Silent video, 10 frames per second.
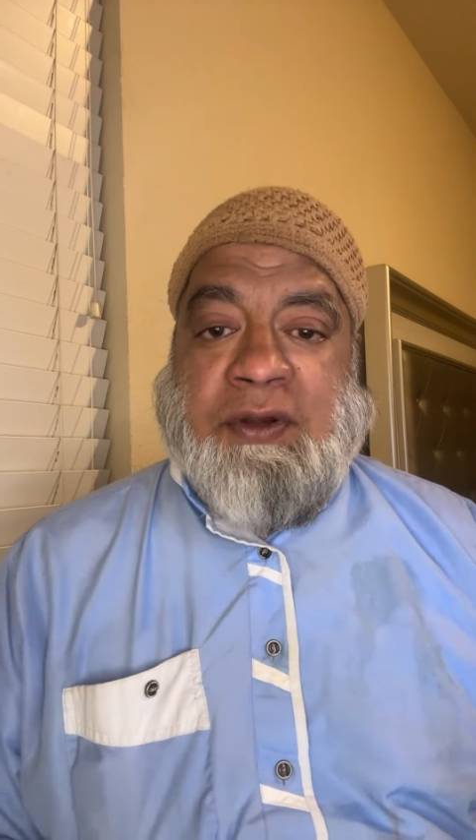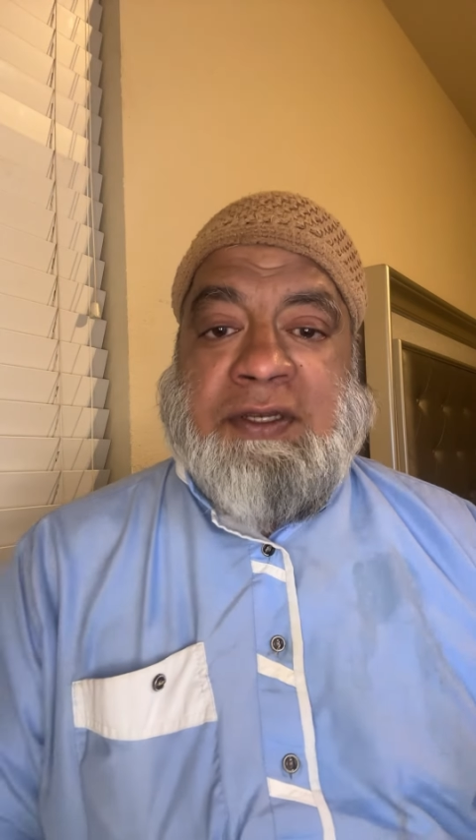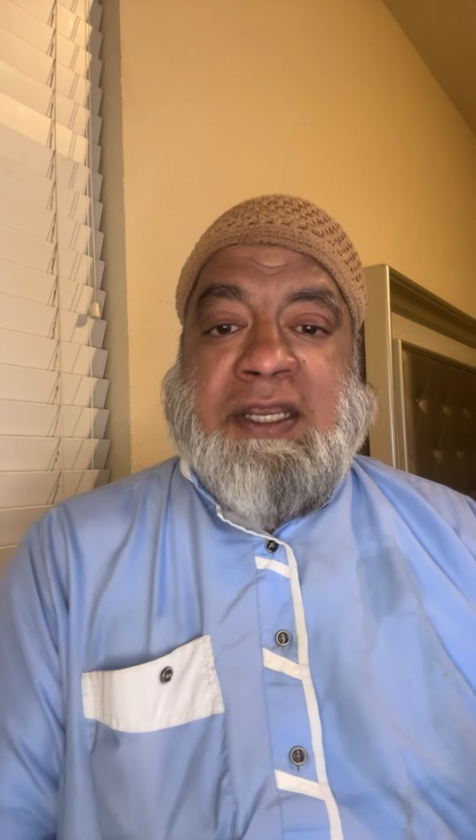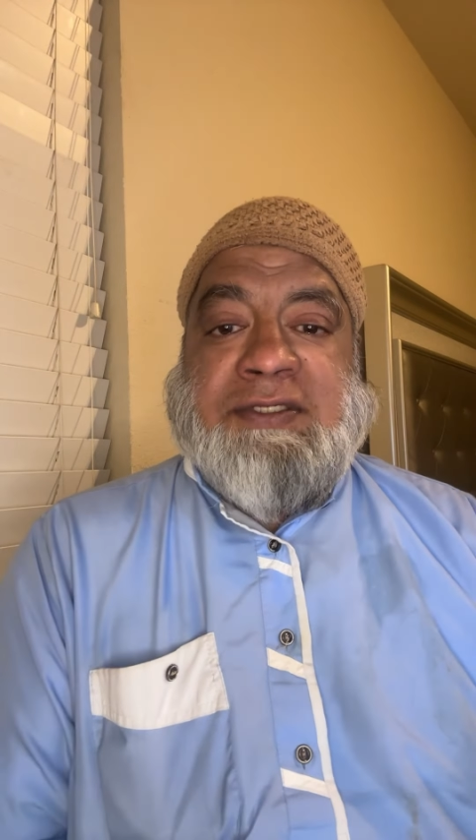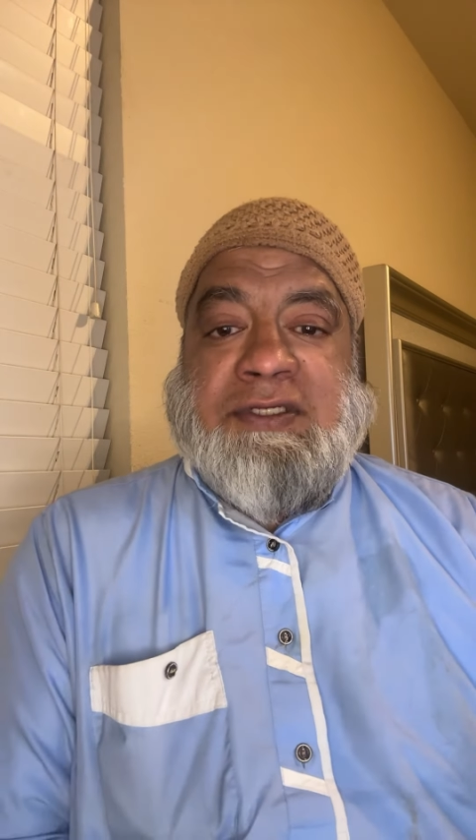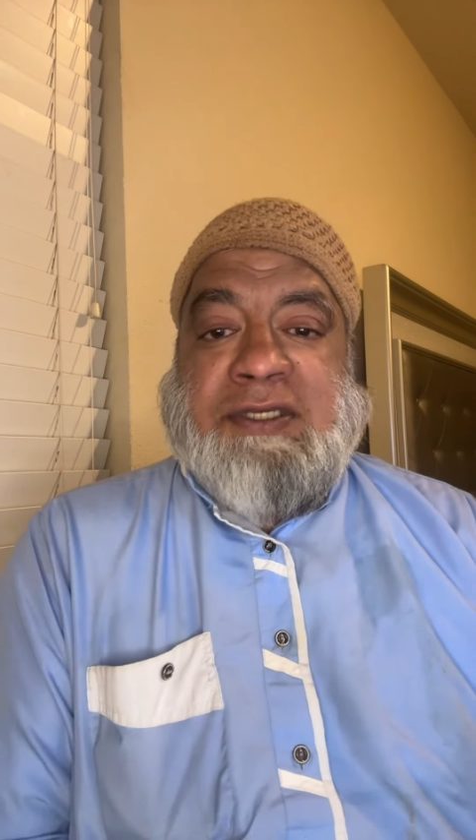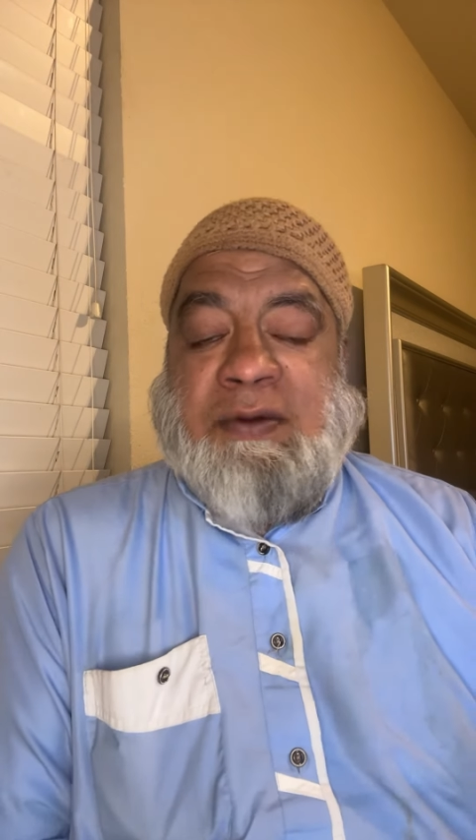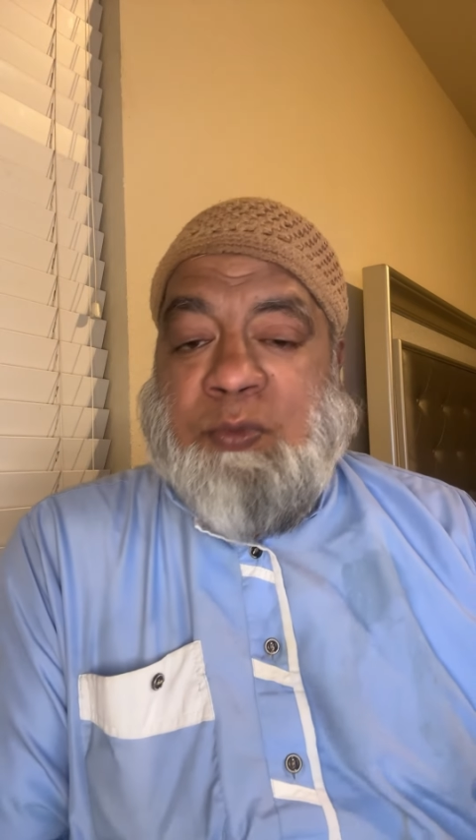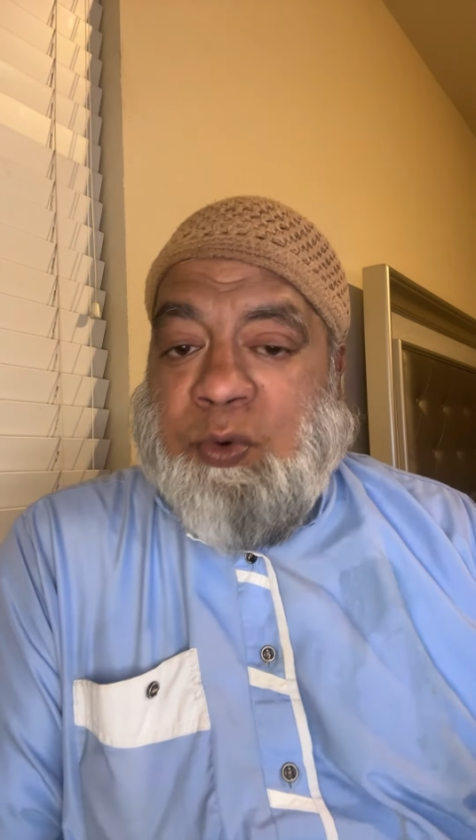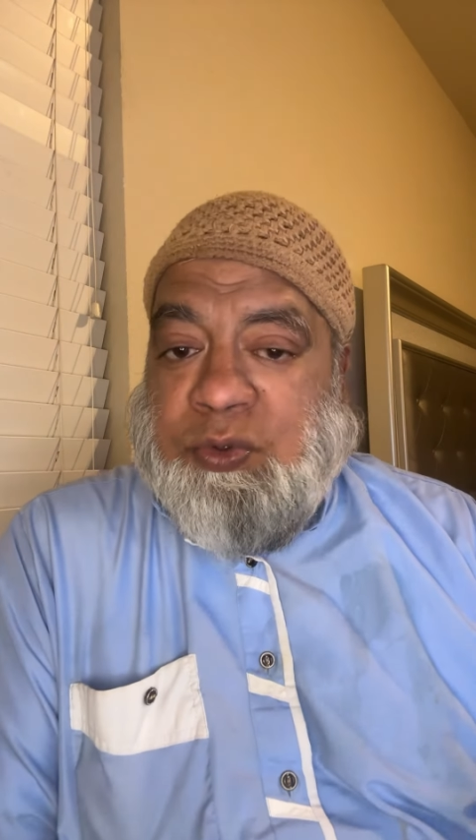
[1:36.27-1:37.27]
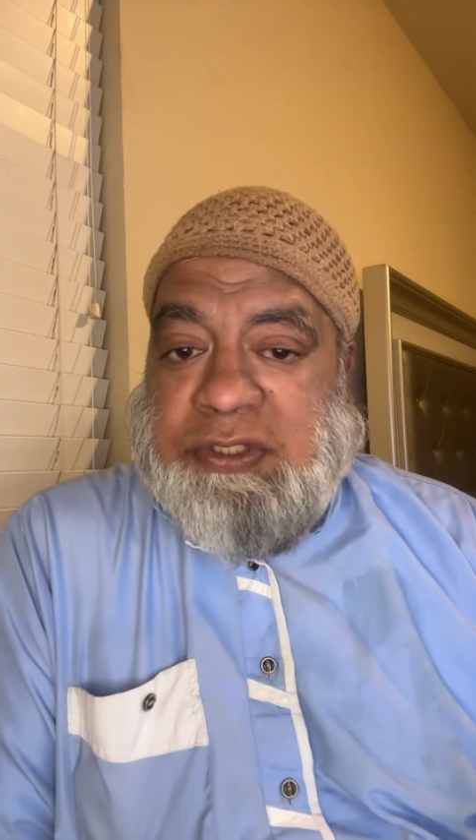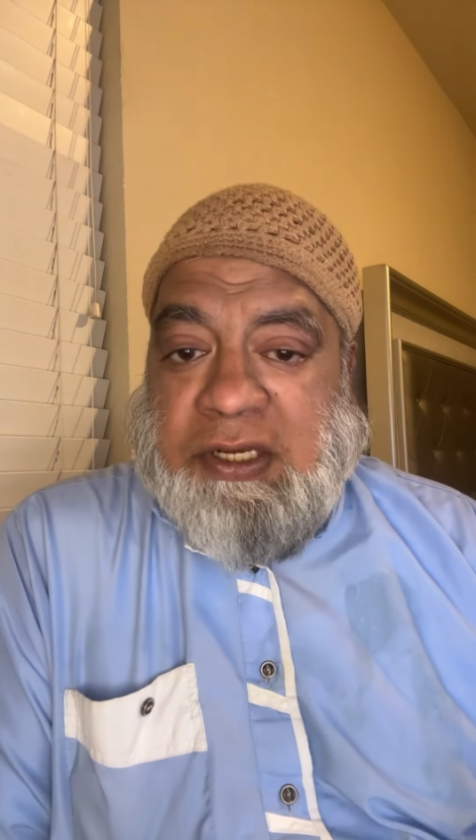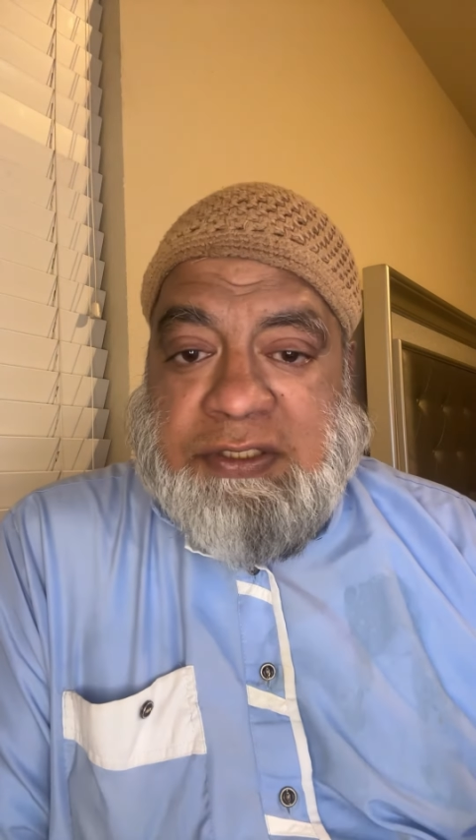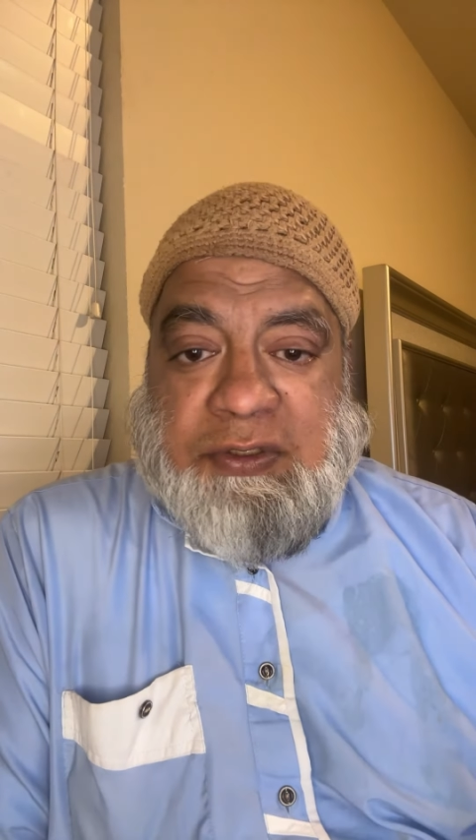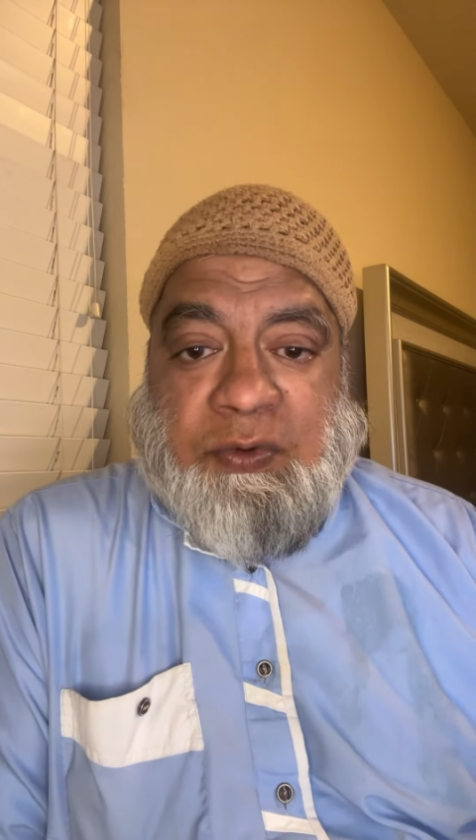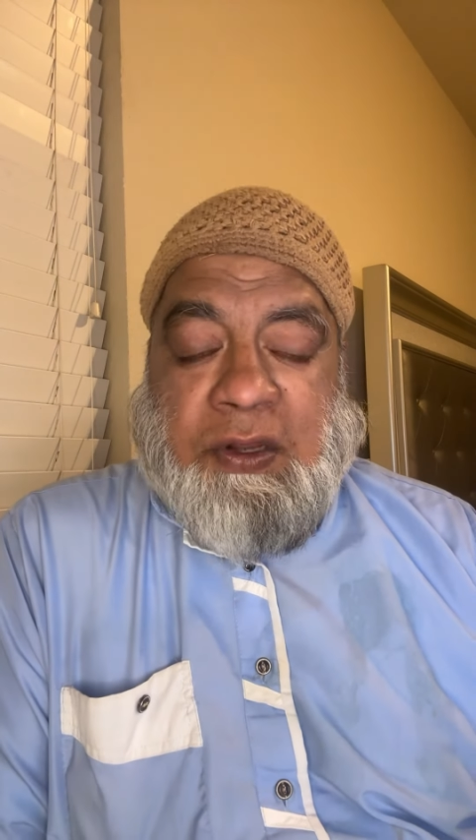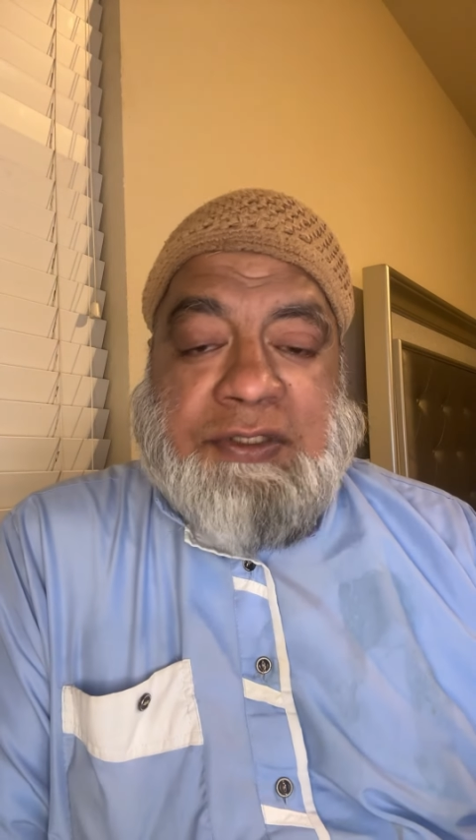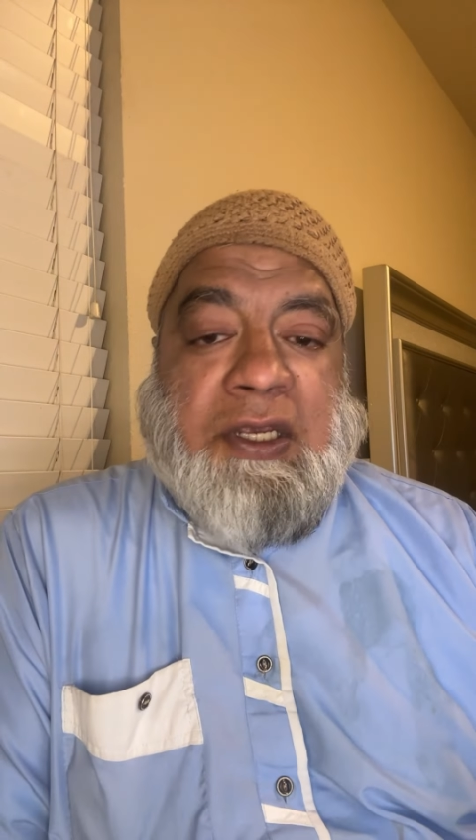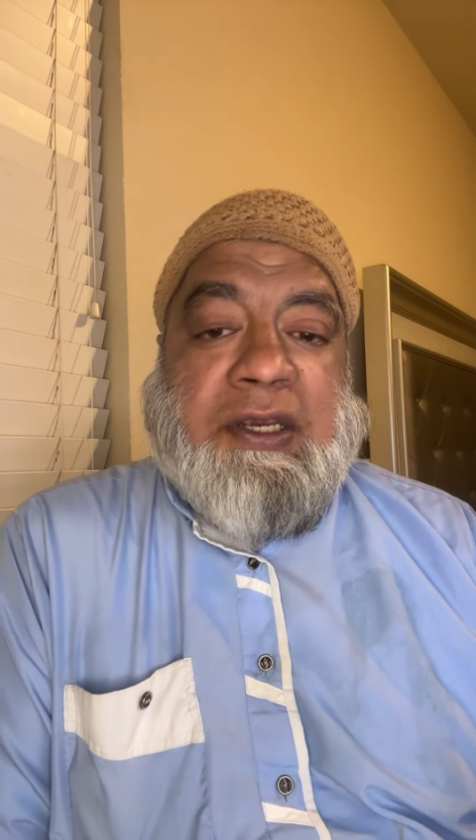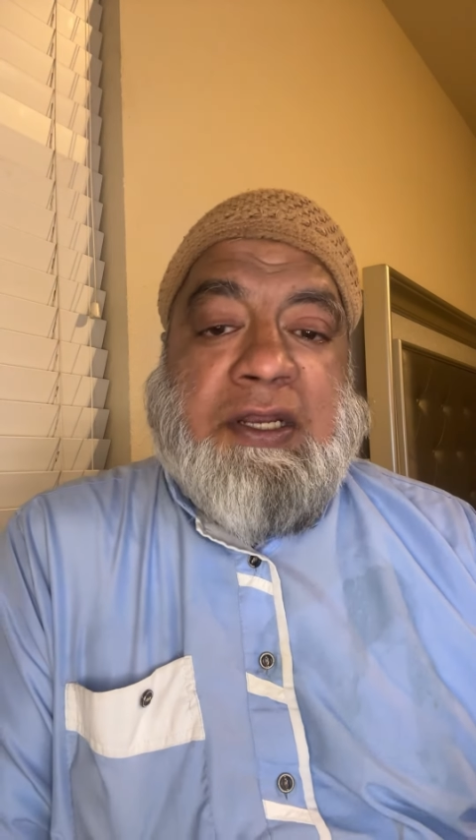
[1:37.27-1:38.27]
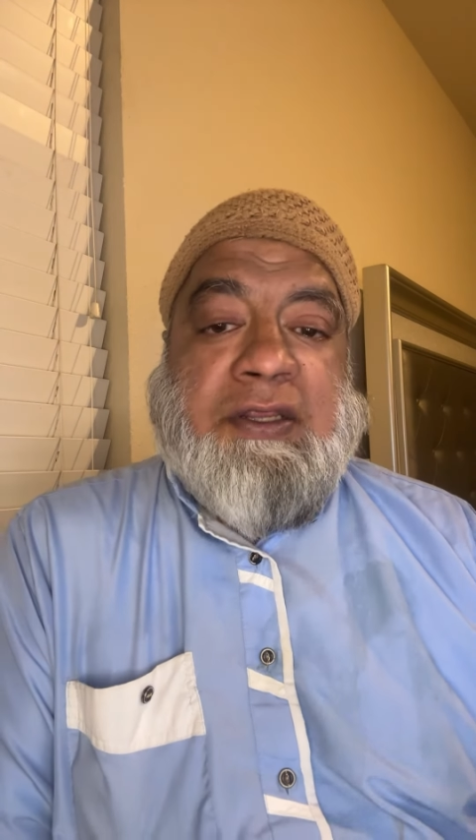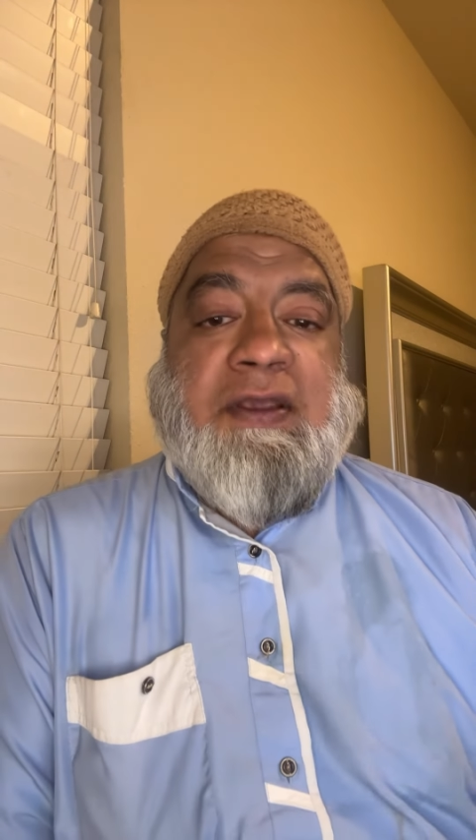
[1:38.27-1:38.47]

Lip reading: It takes the same rules as the ra sakina.